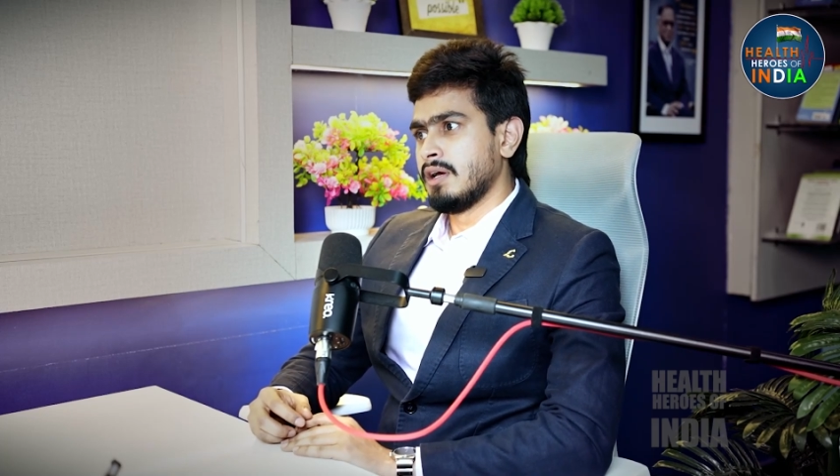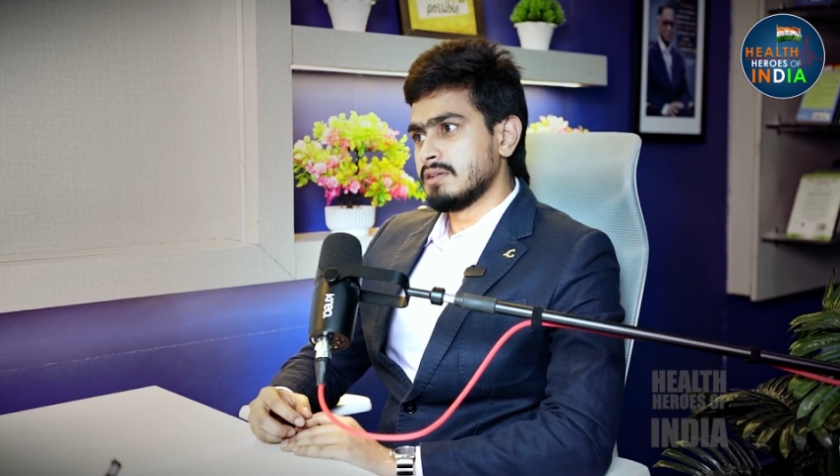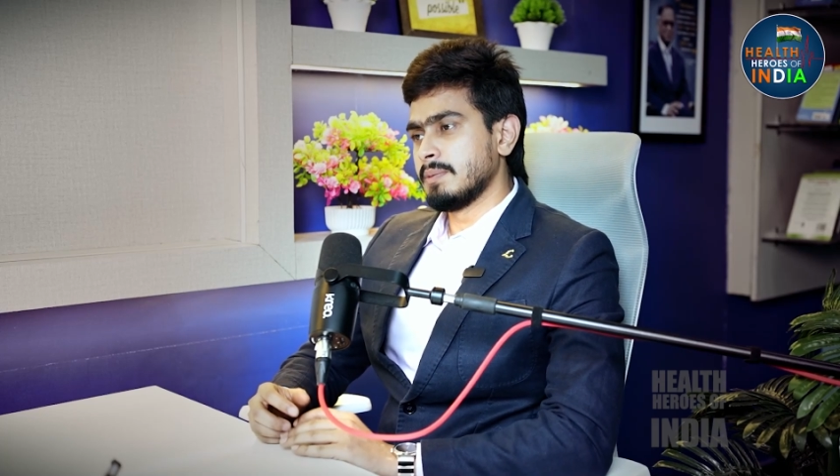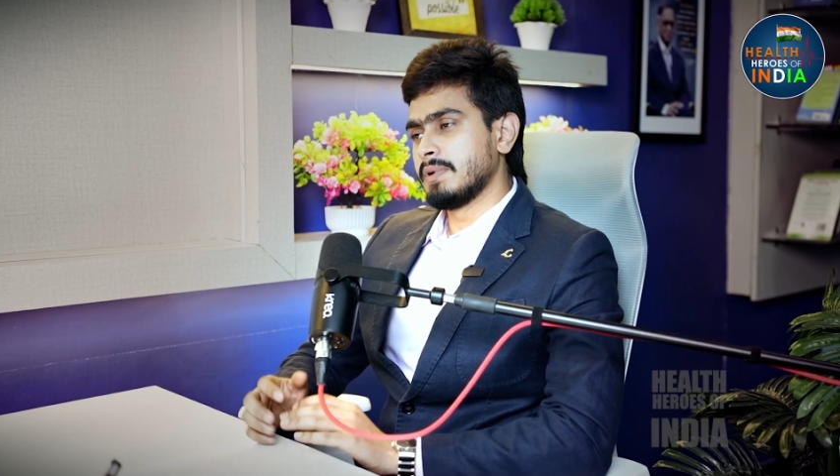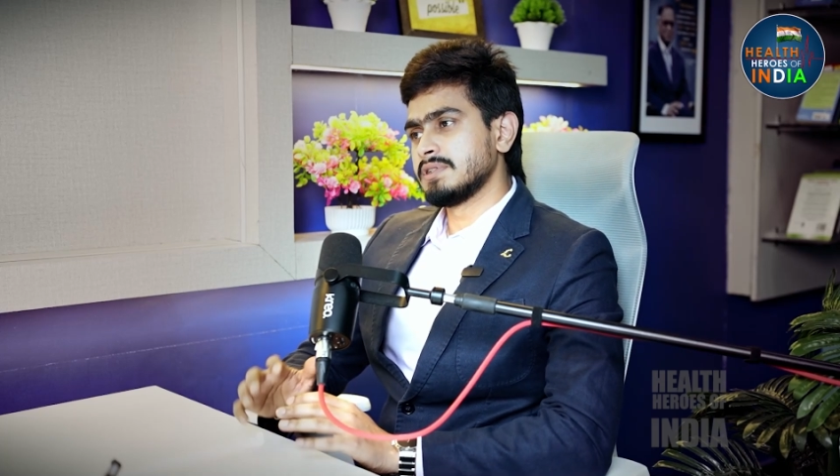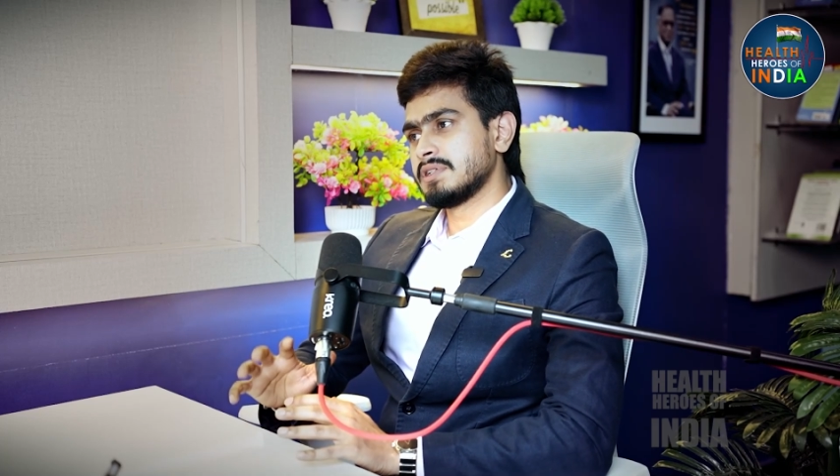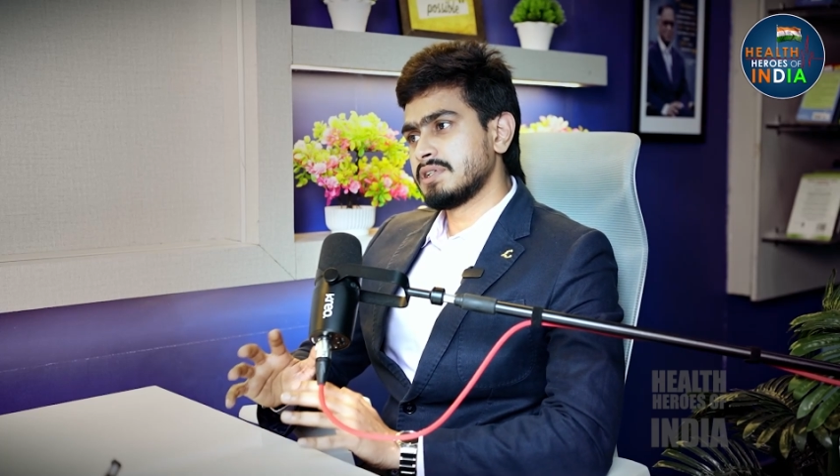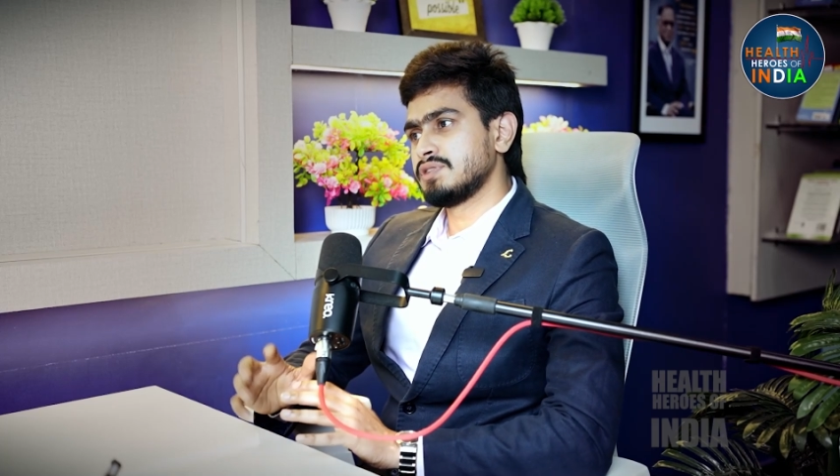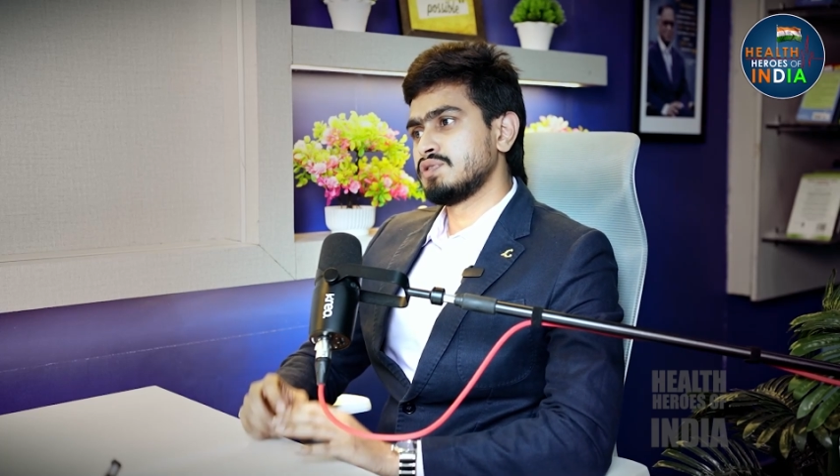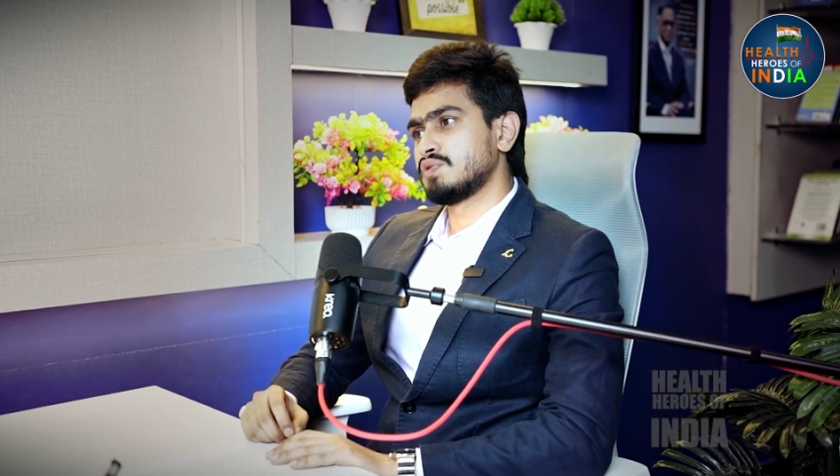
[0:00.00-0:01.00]
The
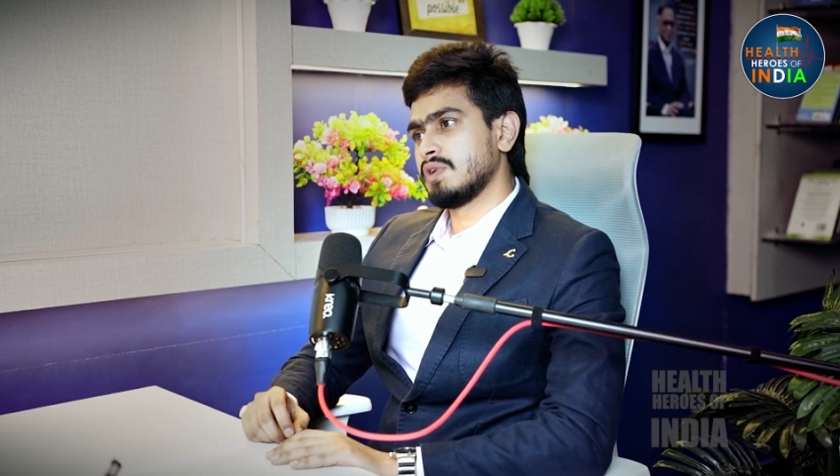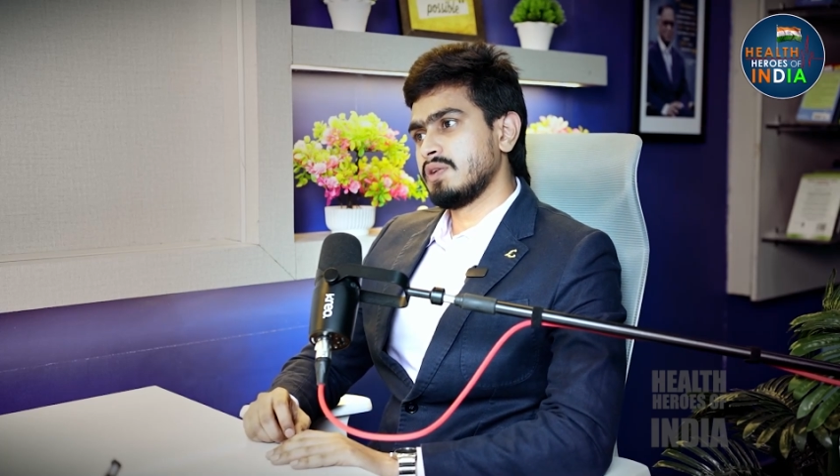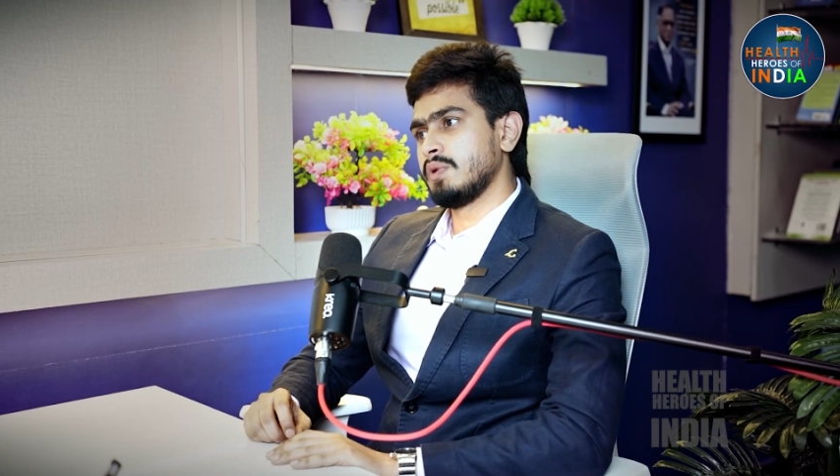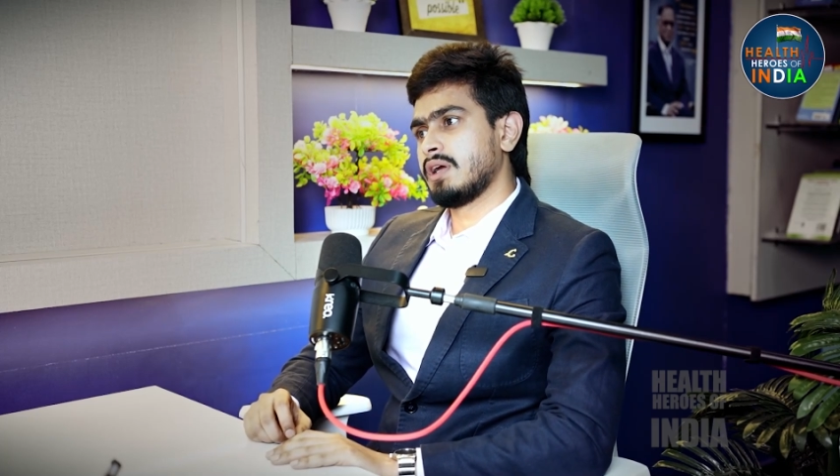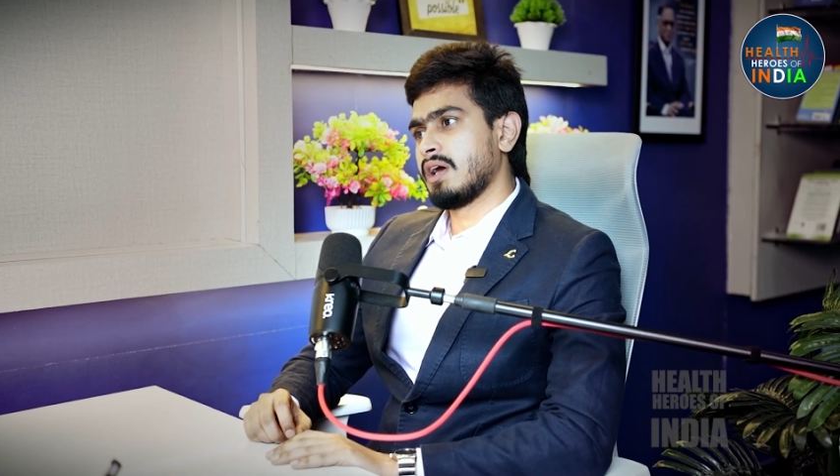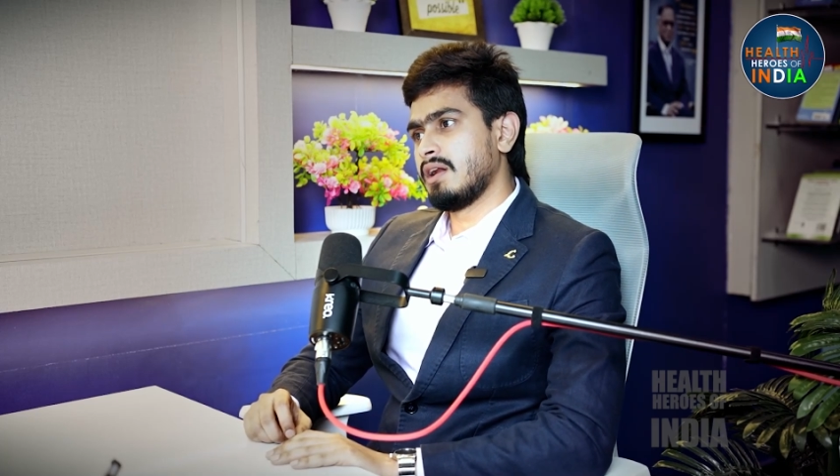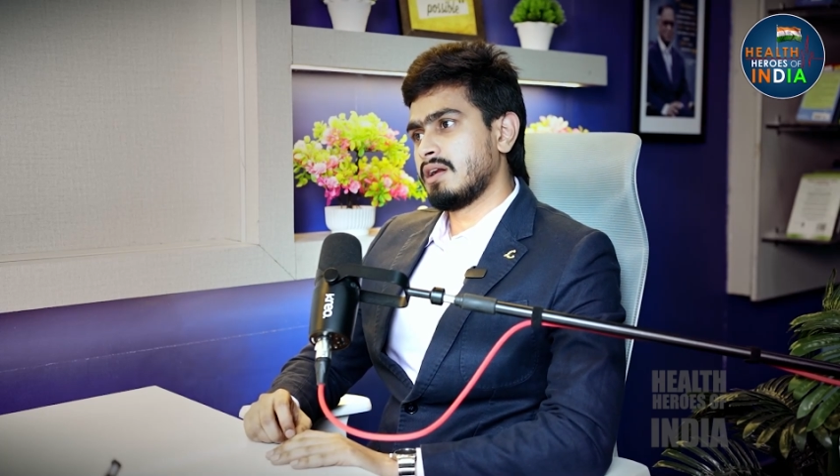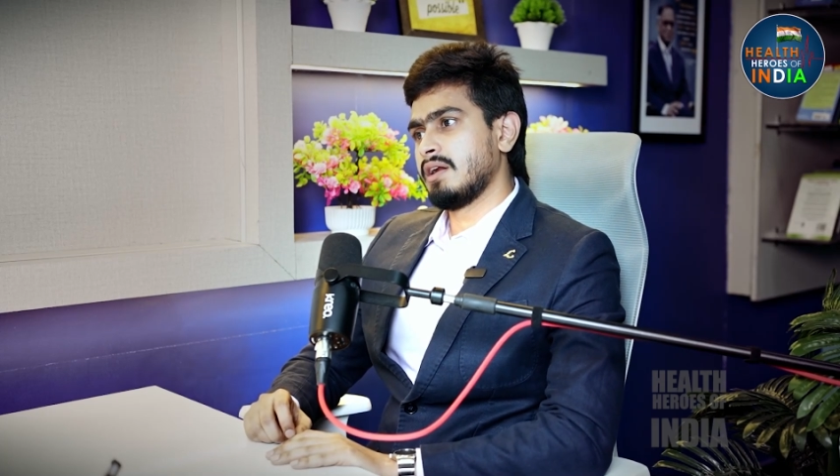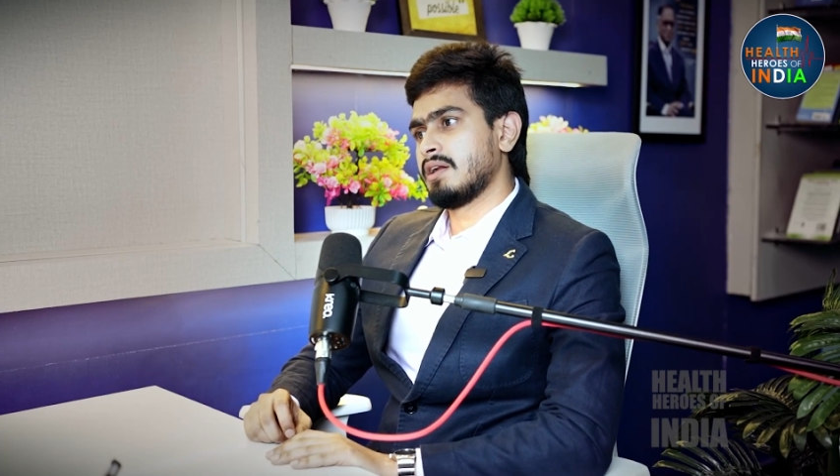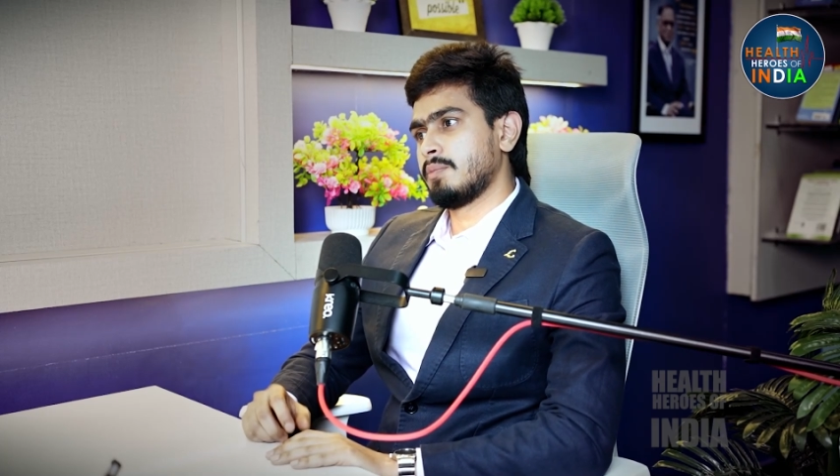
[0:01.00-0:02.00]
percentage usually we calculate